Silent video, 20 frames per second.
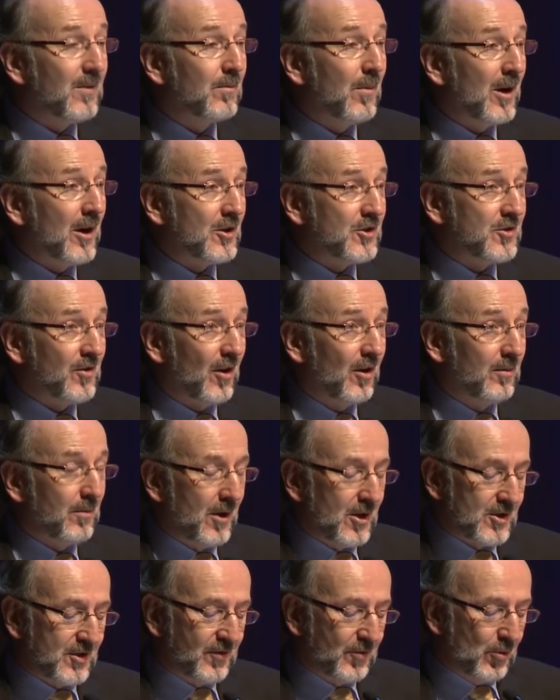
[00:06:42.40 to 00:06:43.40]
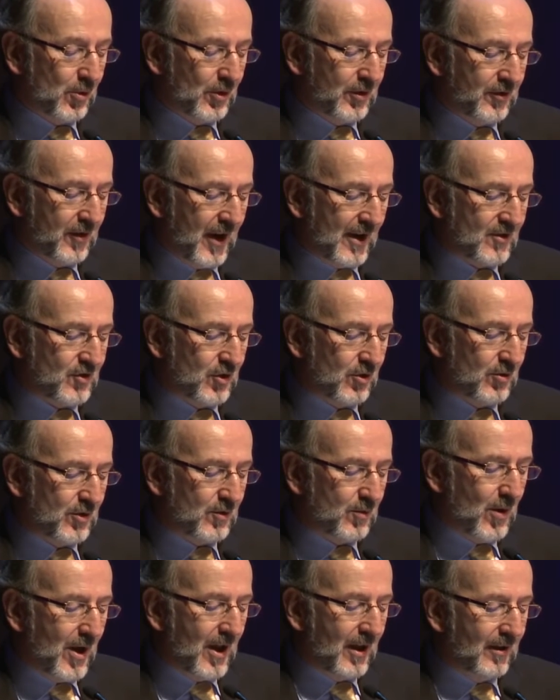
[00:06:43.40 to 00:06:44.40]
March 4th next year
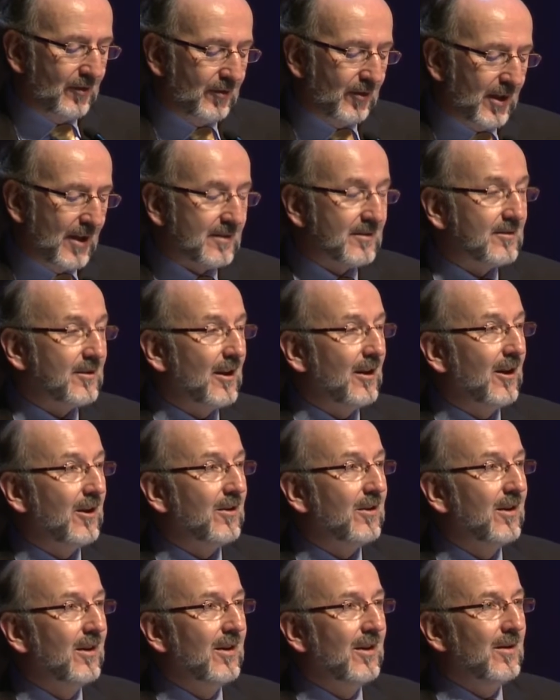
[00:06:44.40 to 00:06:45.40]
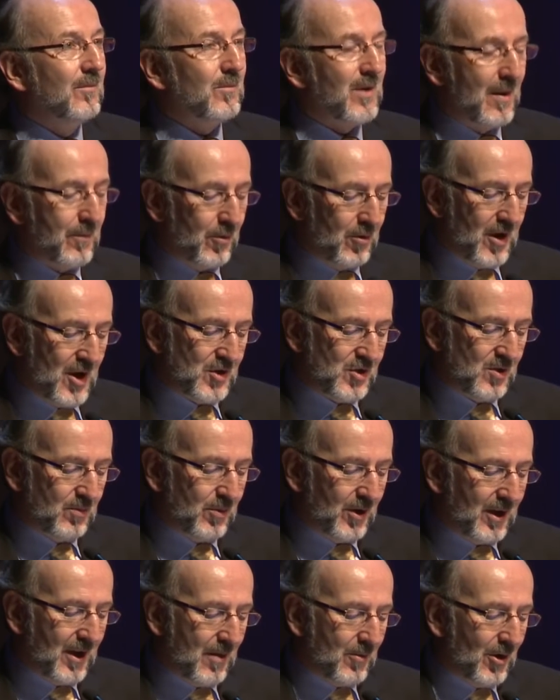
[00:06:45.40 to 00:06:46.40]
as well. So that's still in preparation,
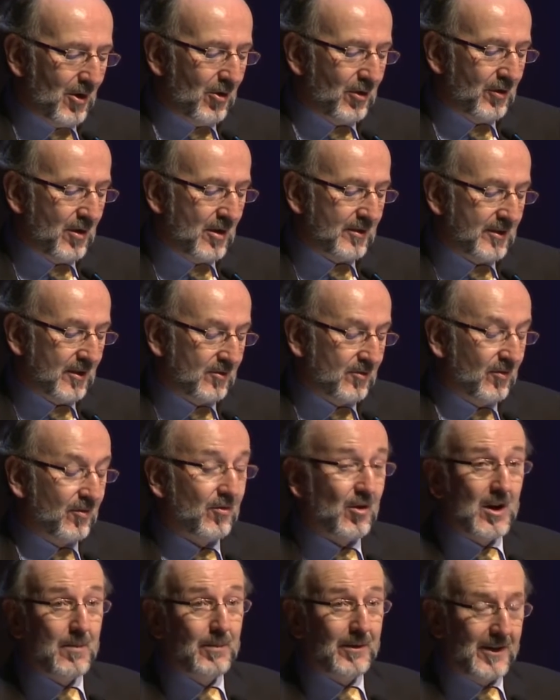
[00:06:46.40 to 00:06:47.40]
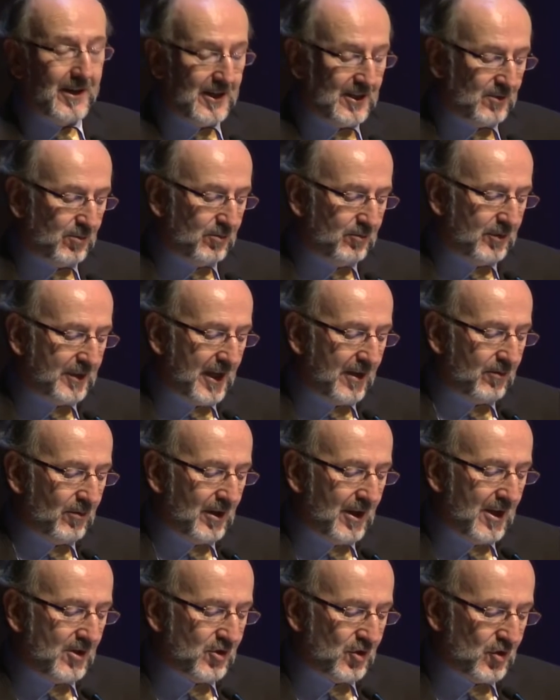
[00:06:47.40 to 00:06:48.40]
but I am allowed to announce that. So we're very pleased with that
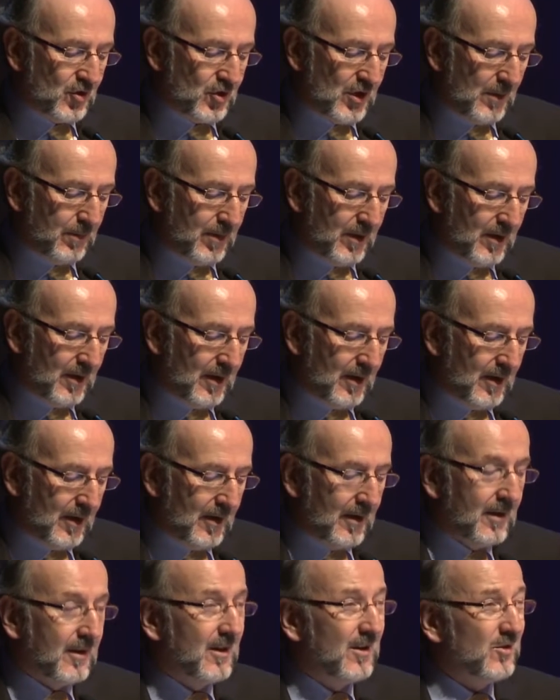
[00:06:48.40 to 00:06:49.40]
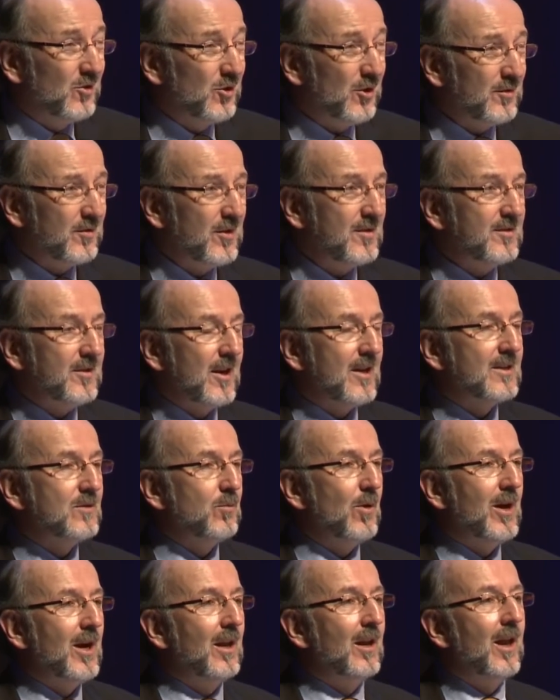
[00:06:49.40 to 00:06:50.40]
relationship. Just to say as
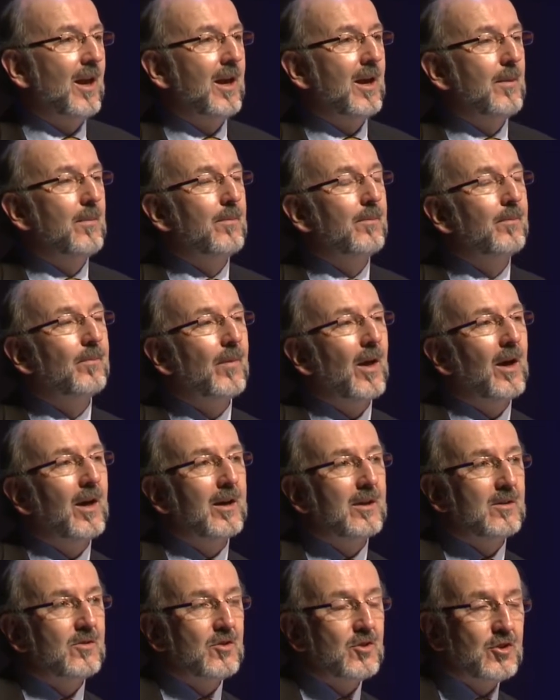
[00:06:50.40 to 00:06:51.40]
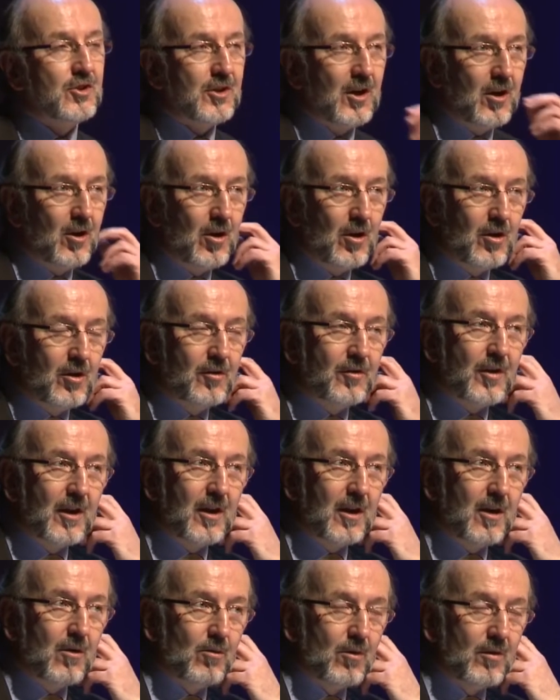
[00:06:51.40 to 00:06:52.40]
well, I chaired
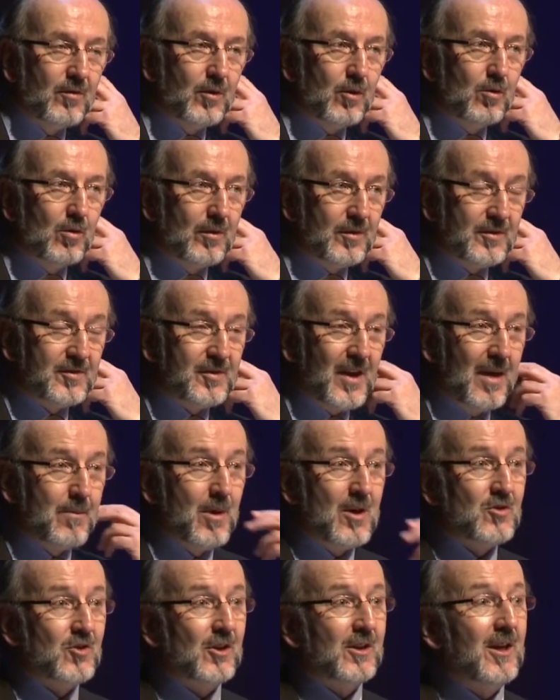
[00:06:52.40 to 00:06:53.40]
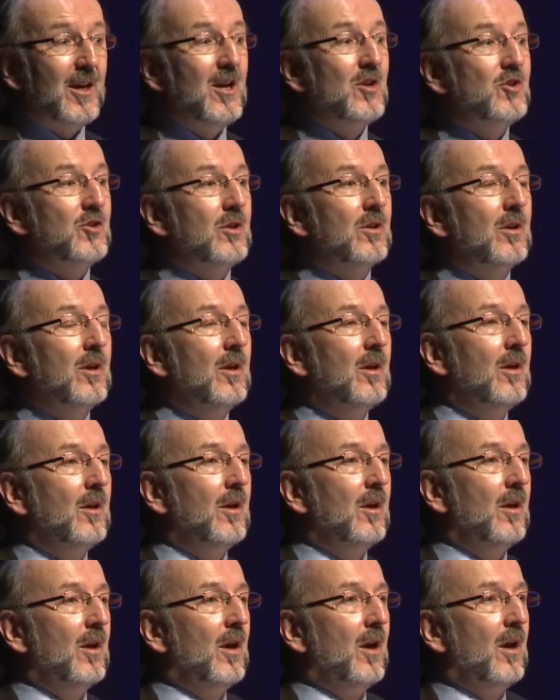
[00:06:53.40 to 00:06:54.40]
the review of STEM education
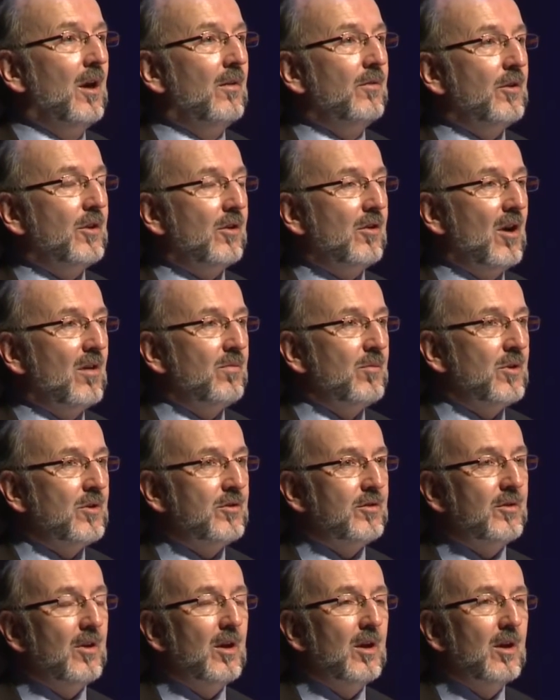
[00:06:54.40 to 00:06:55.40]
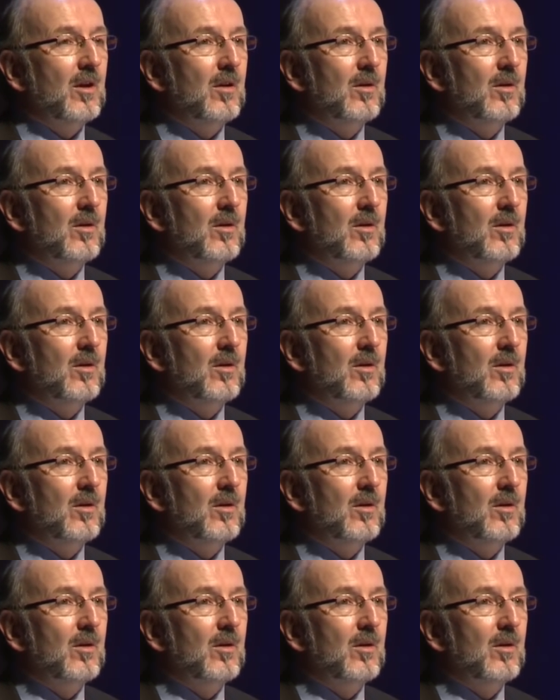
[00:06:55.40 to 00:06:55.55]
for the government